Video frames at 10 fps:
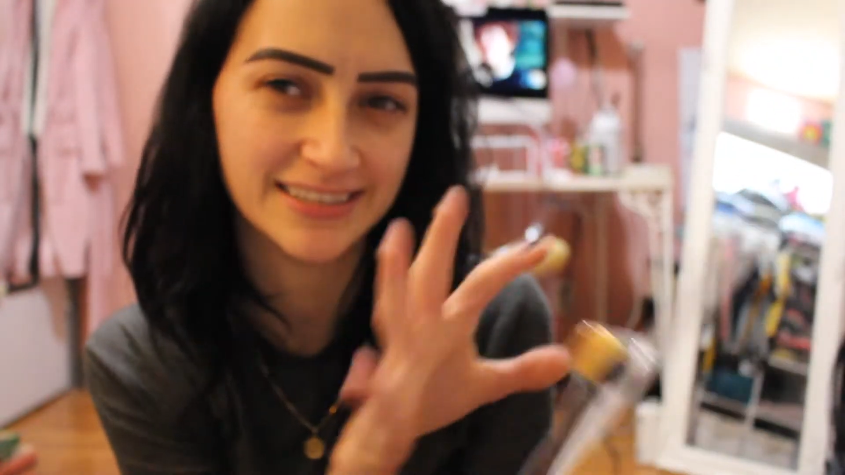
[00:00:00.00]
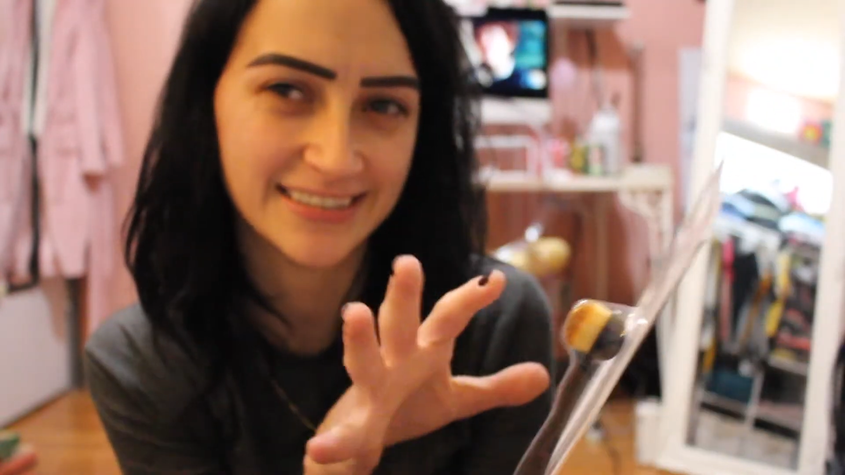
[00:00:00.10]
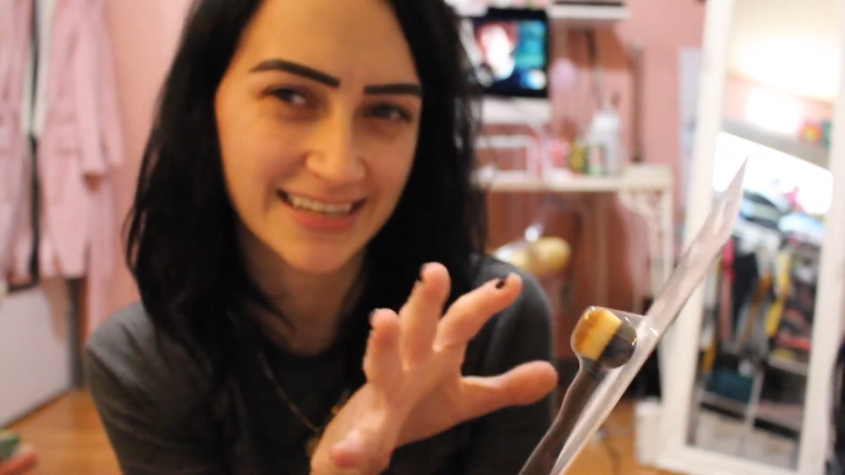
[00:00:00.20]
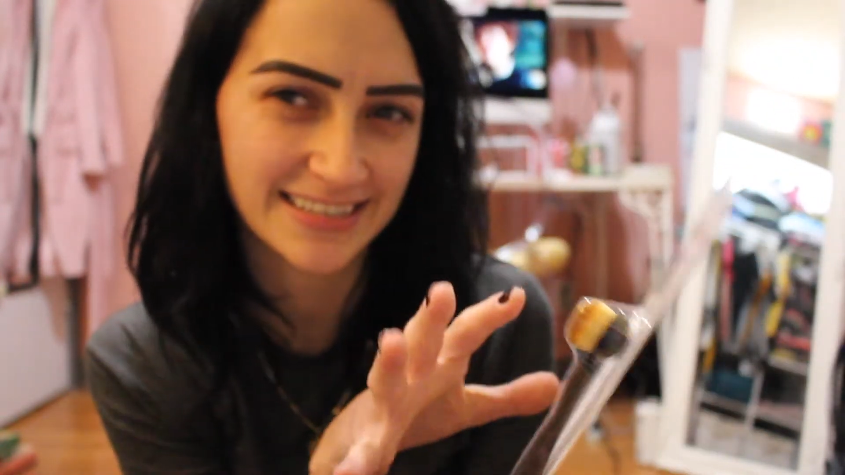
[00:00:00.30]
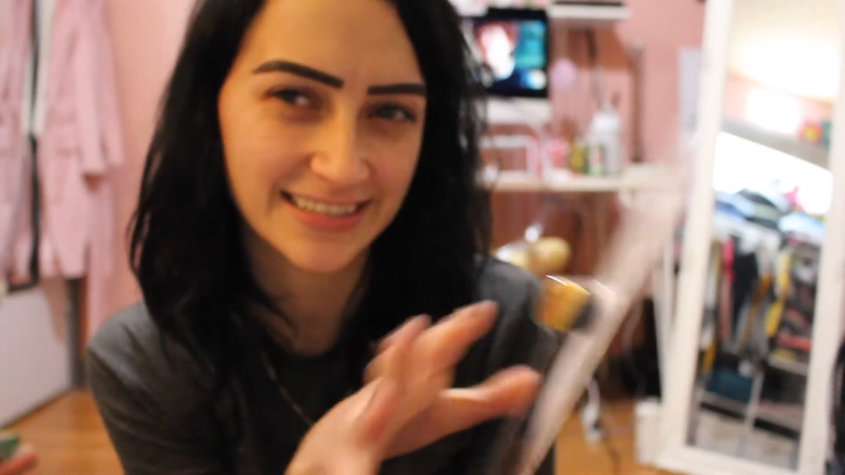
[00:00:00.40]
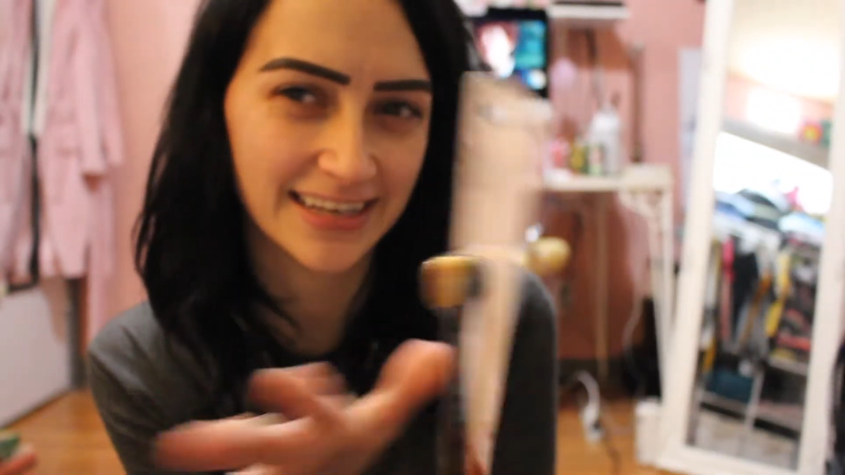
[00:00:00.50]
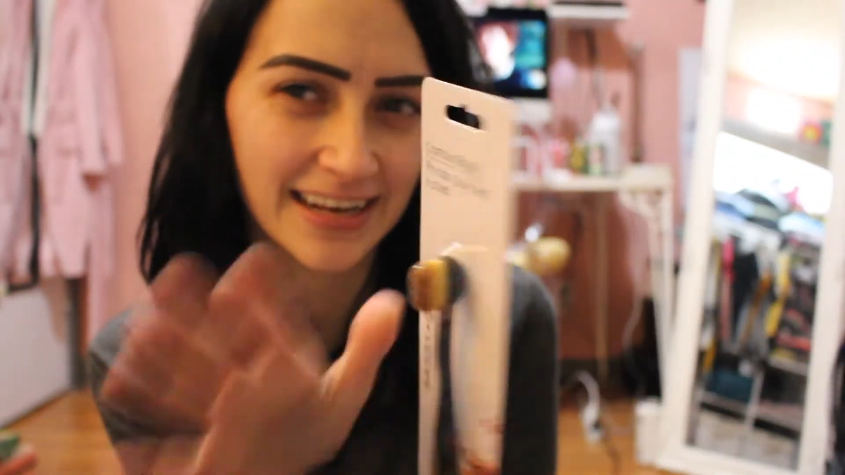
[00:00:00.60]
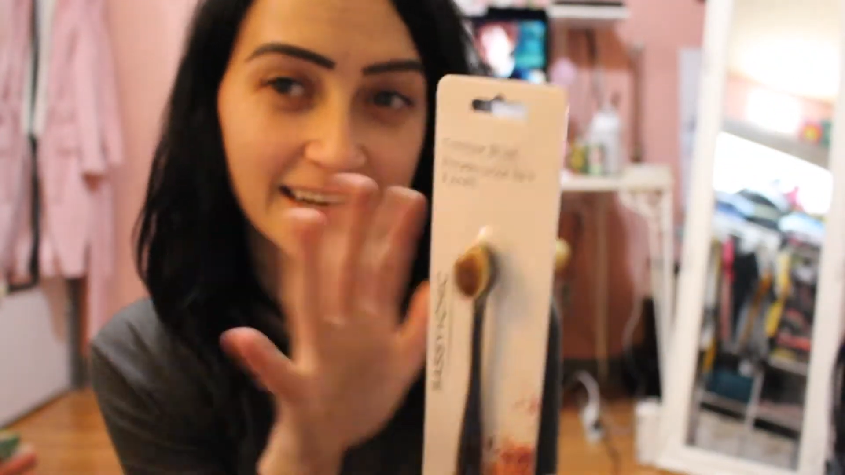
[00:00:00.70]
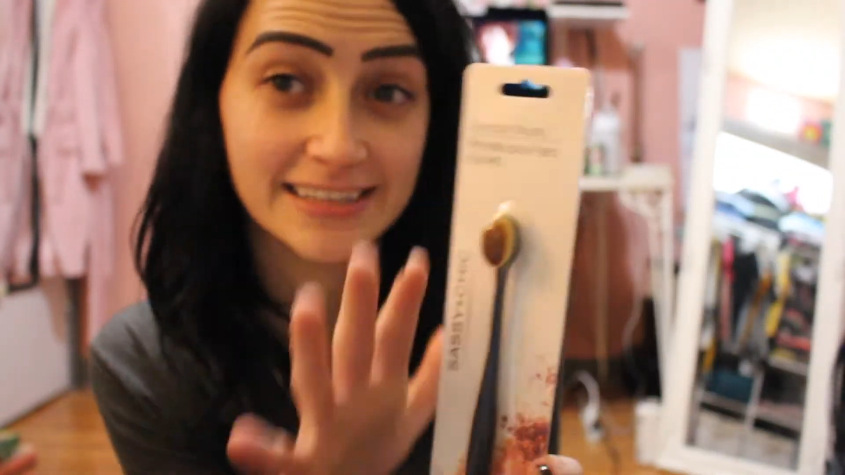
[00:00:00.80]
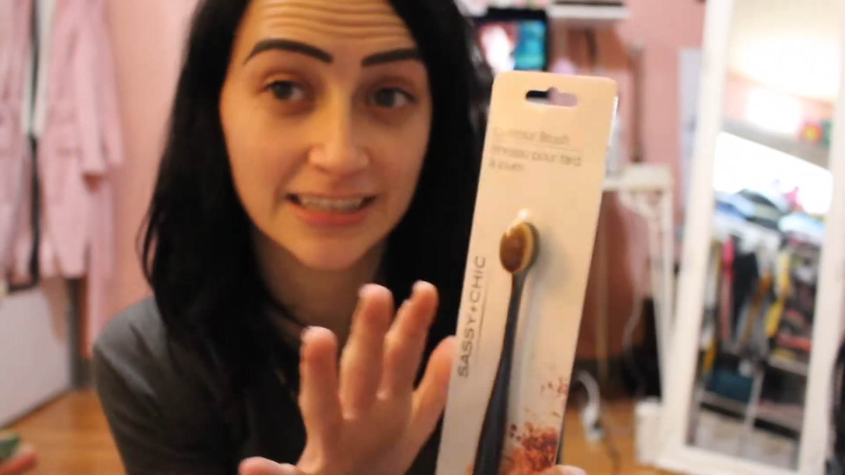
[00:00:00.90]
denting in
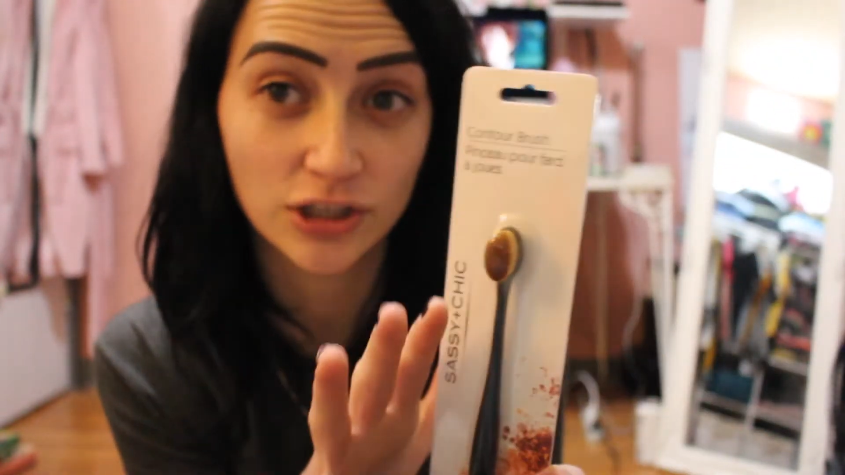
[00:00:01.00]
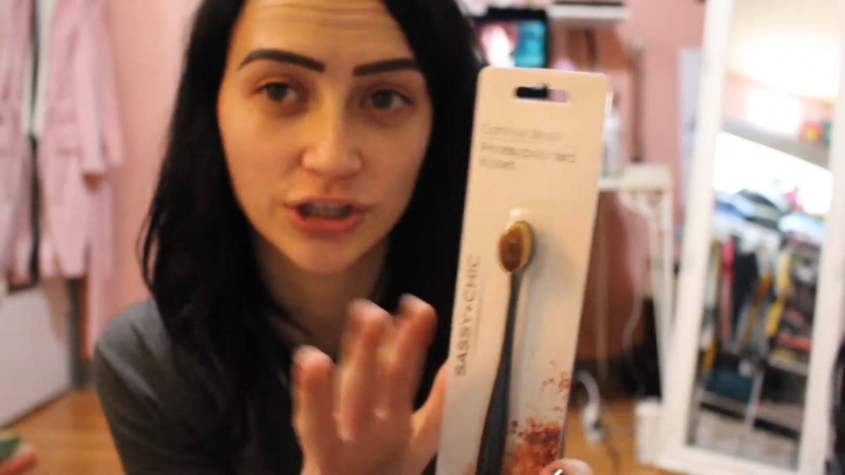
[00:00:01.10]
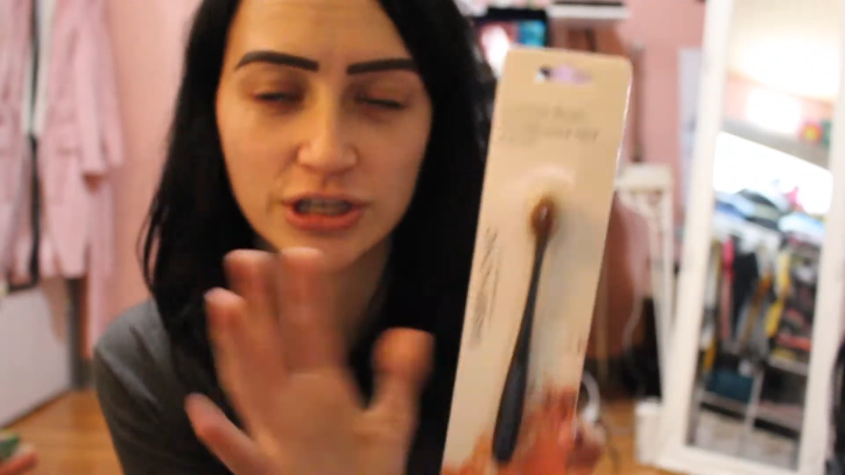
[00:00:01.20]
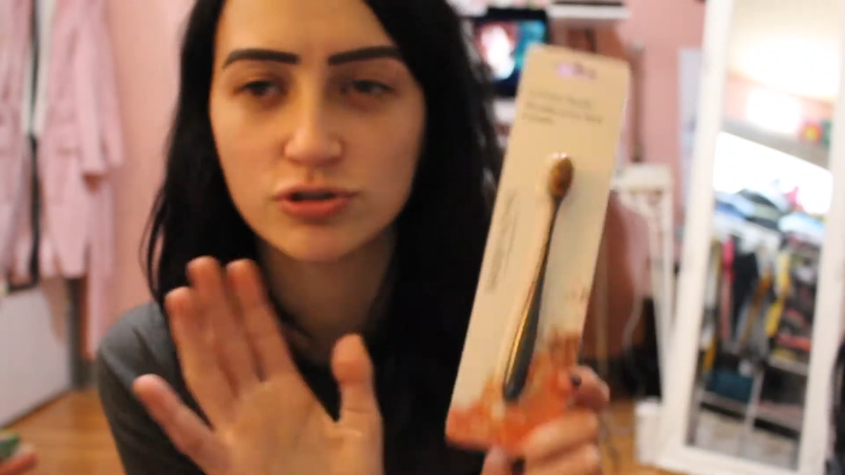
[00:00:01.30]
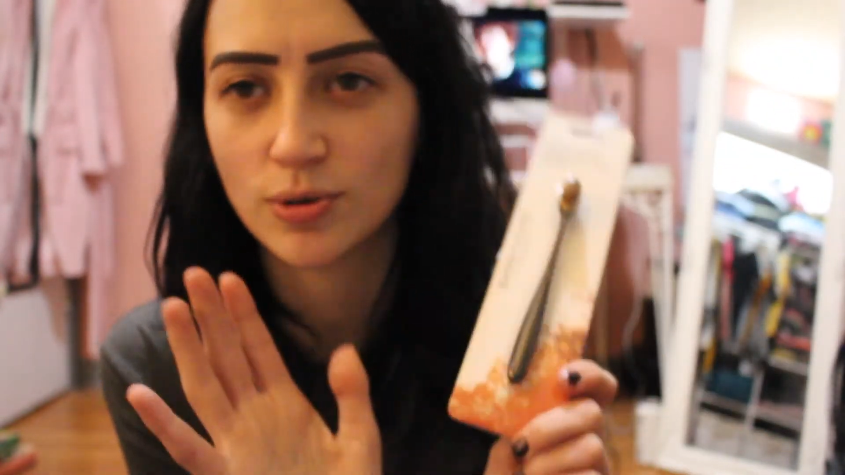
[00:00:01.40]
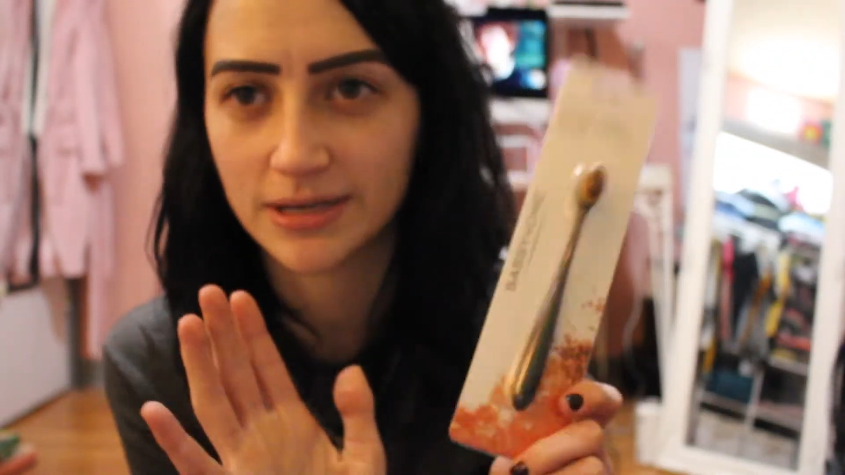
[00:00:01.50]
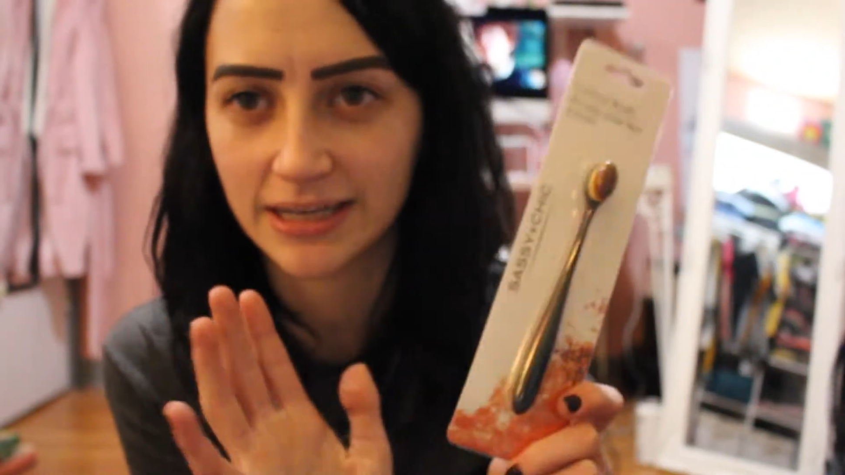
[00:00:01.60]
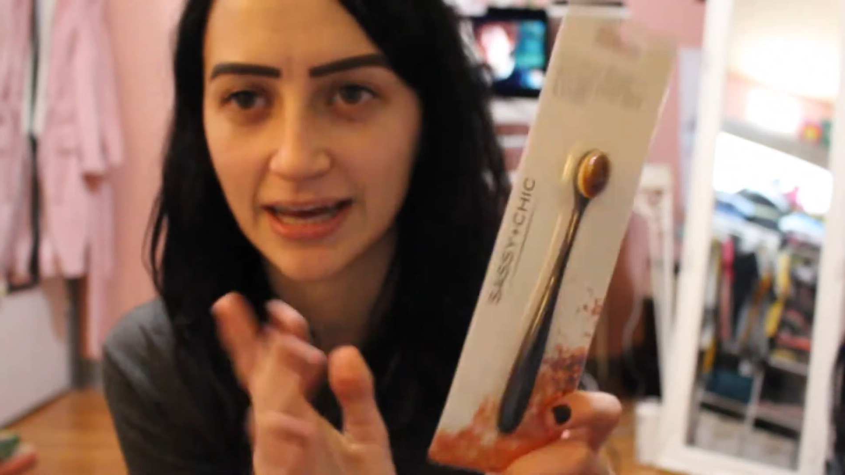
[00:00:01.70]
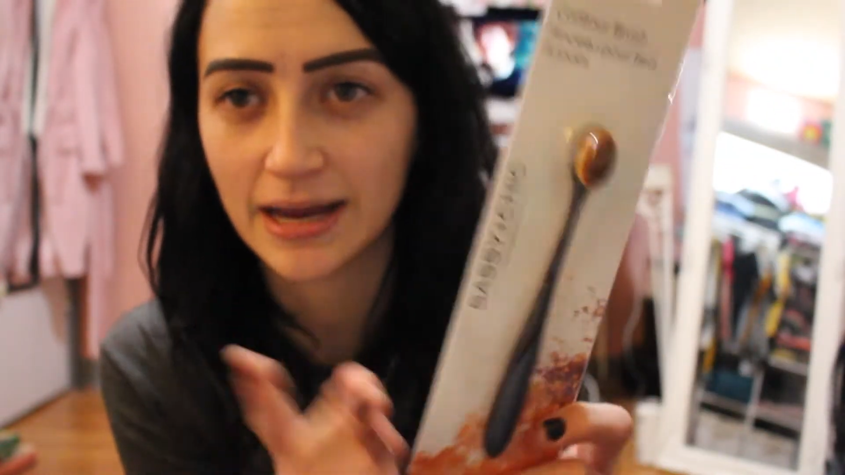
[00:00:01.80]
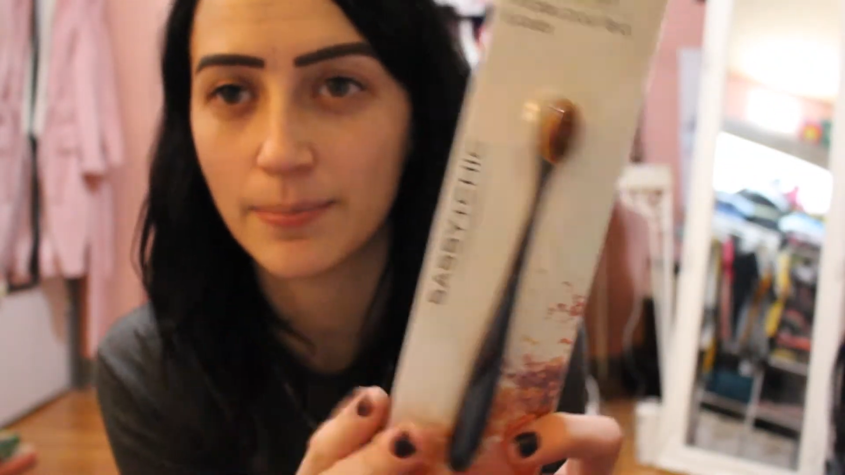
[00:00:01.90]
and it didn't look cute, so I
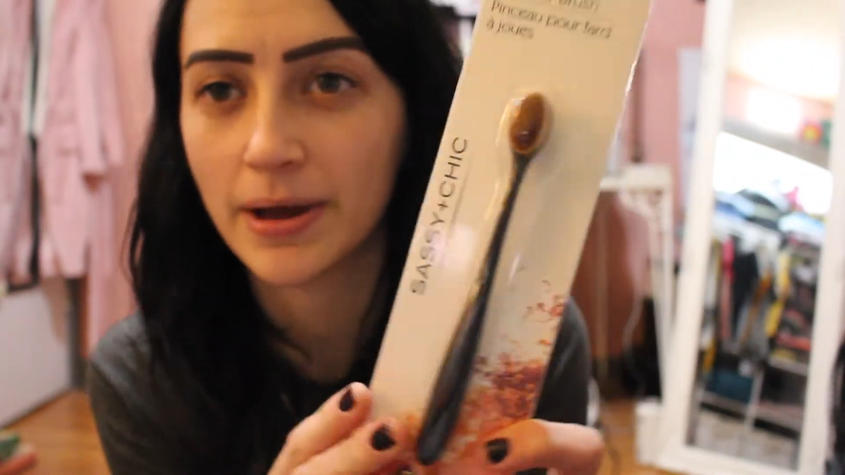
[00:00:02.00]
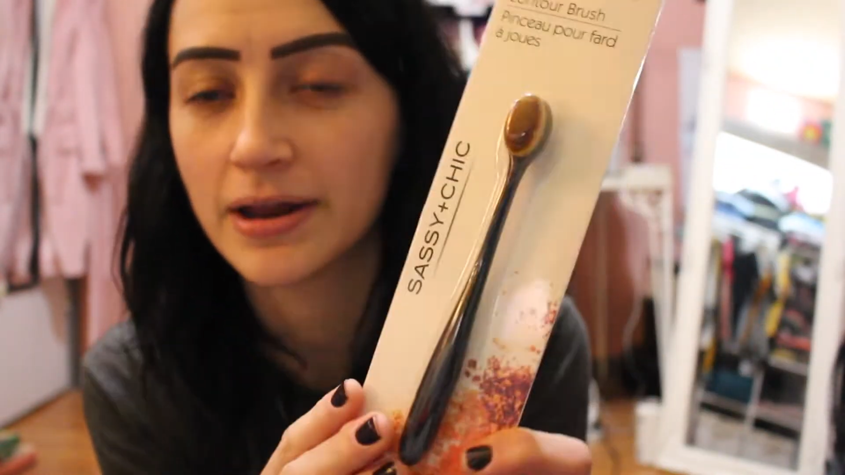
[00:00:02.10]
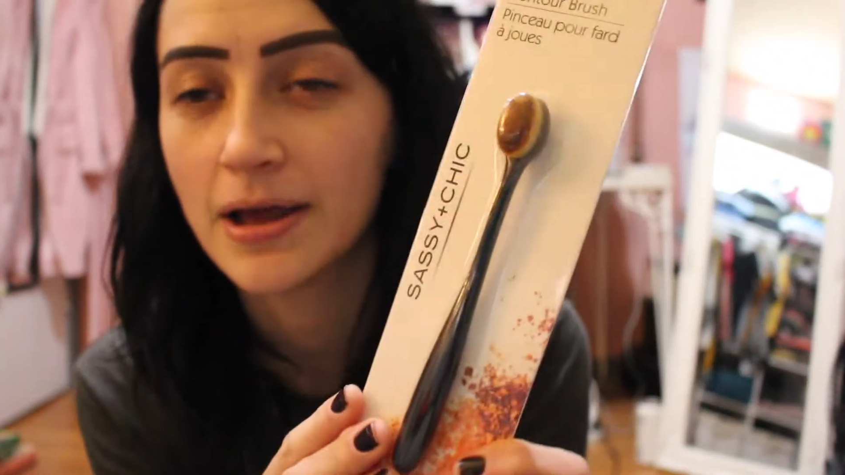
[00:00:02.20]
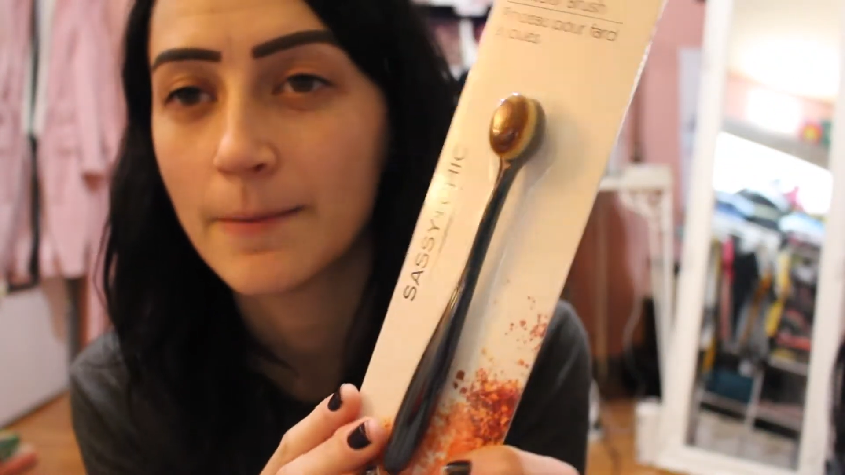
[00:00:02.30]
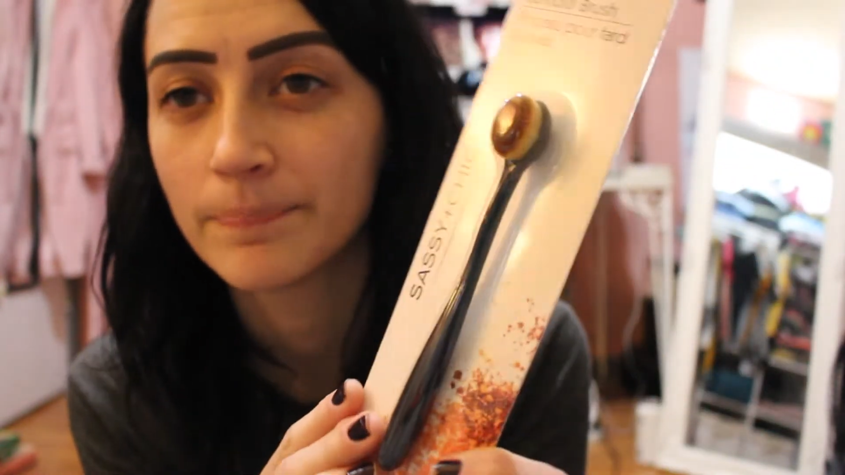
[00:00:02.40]
didn't get it. But